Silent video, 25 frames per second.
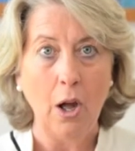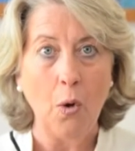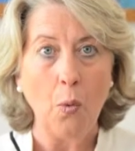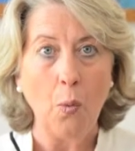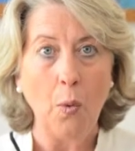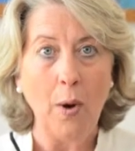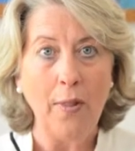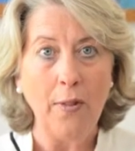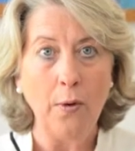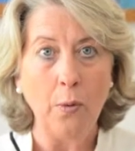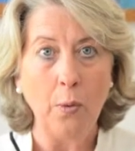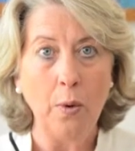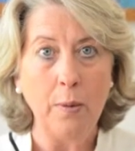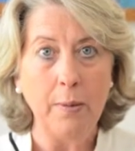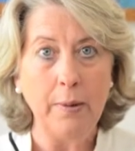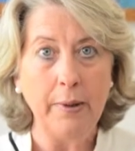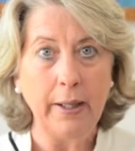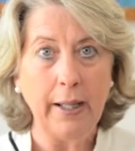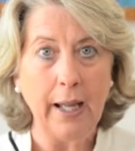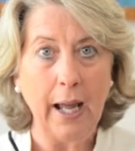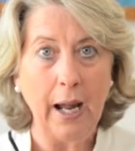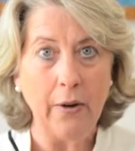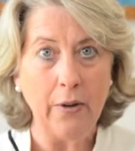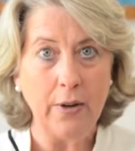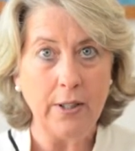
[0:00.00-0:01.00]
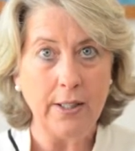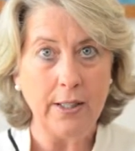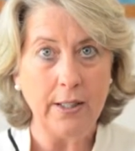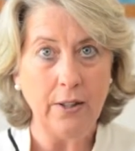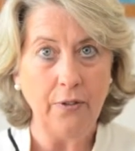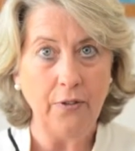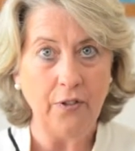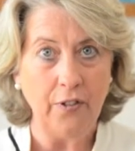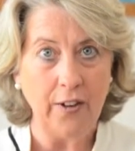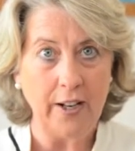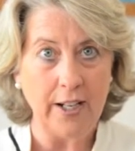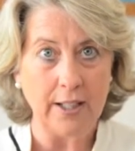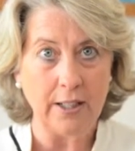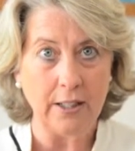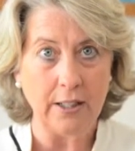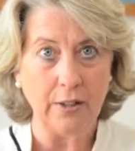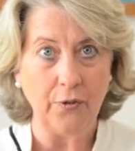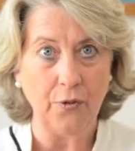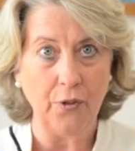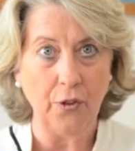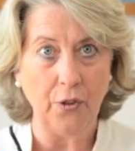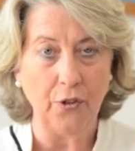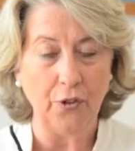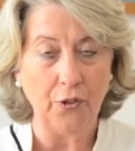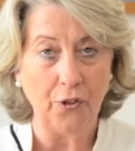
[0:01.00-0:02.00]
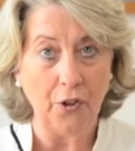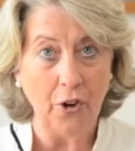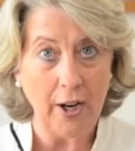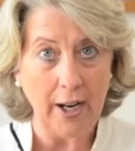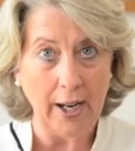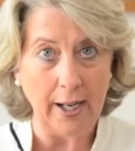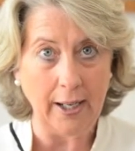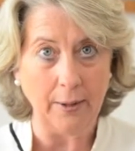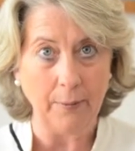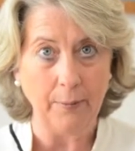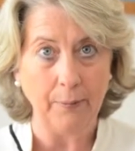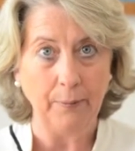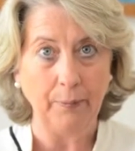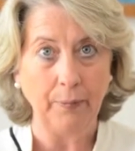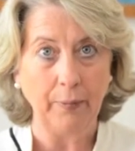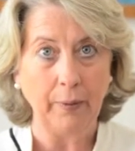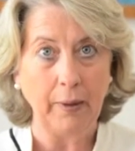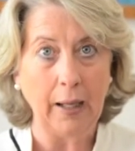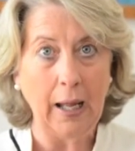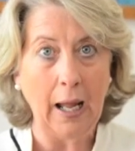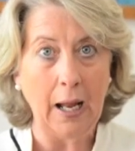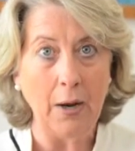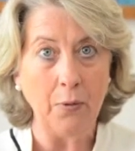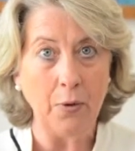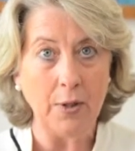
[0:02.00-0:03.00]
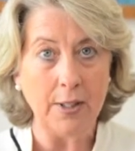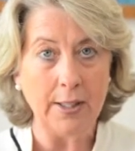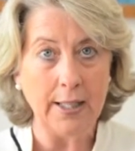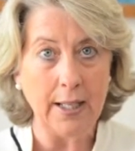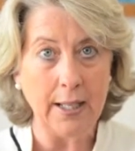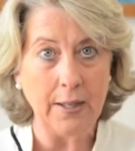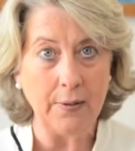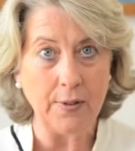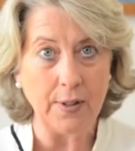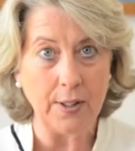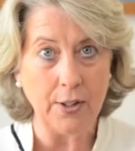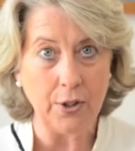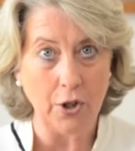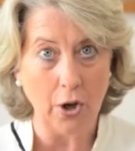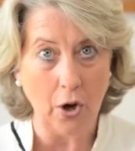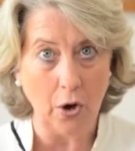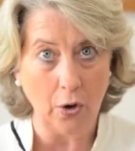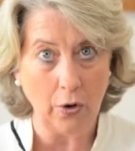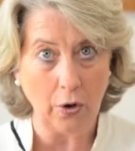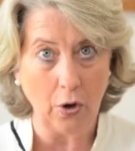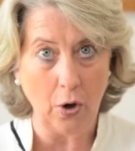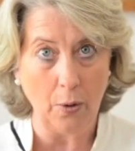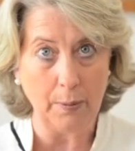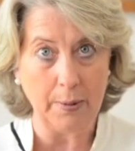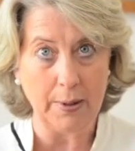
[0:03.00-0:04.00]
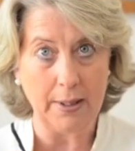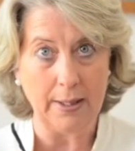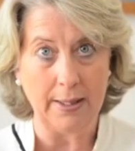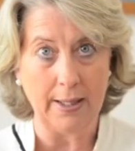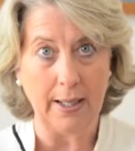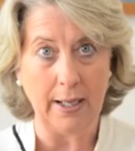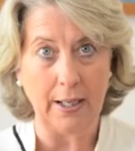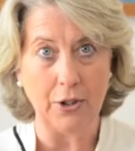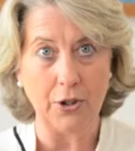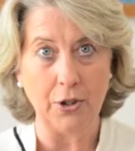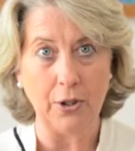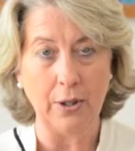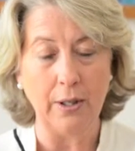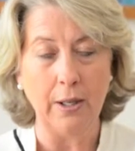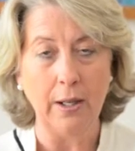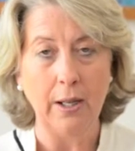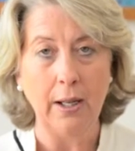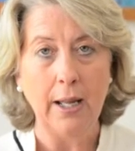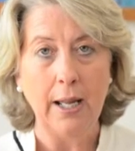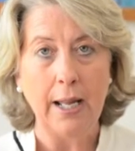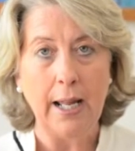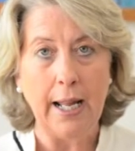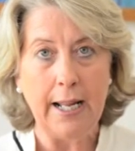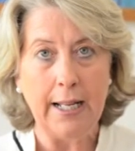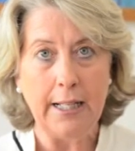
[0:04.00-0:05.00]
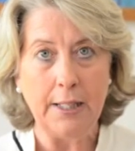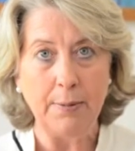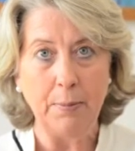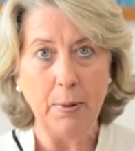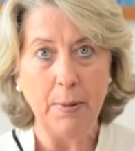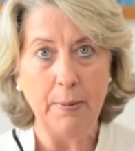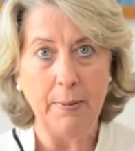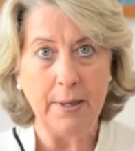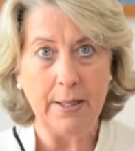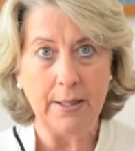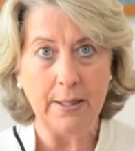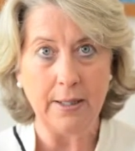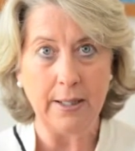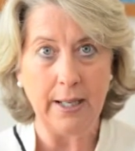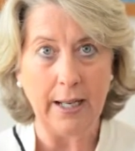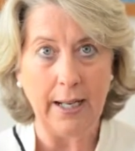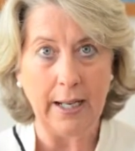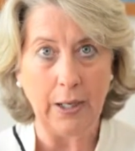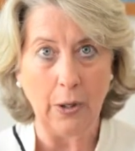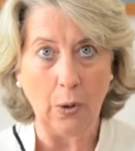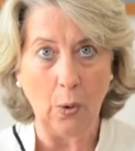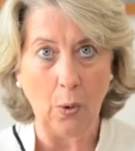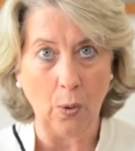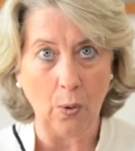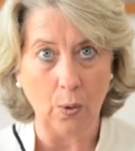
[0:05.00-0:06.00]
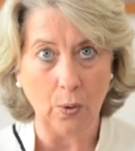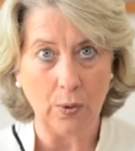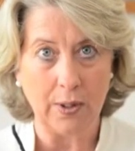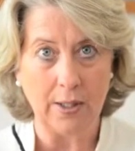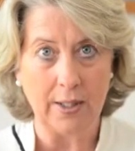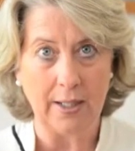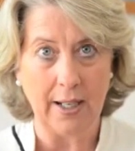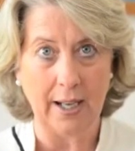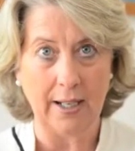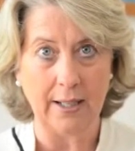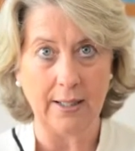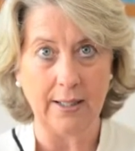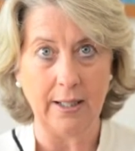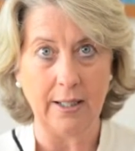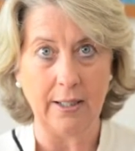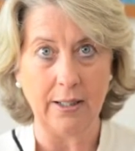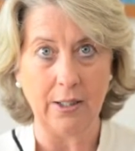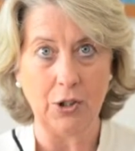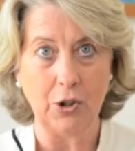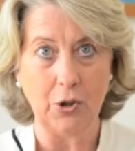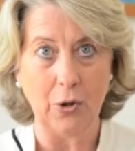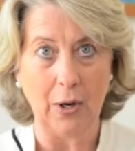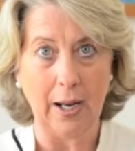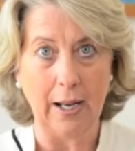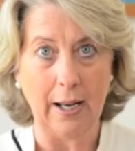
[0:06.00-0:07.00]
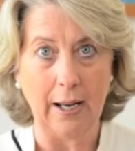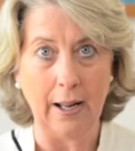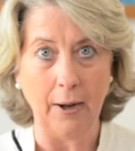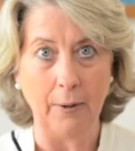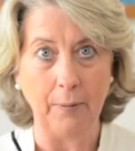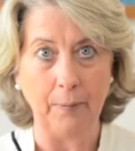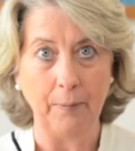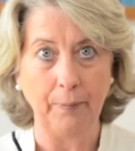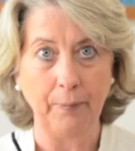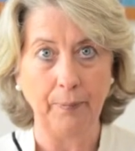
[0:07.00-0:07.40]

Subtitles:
where the woman carries the fetus for free and receives no compensation, is permitted in all states in Australia.